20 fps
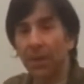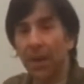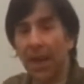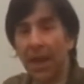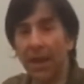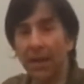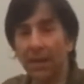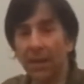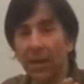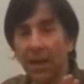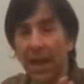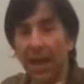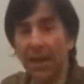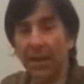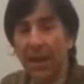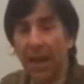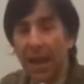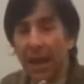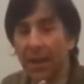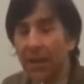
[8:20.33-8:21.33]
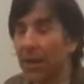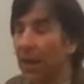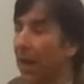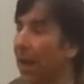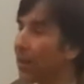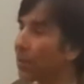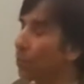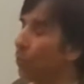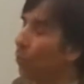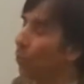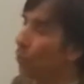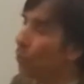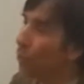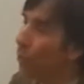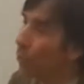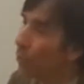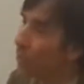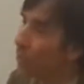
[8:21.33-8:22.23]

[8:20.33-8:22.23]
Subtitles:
And the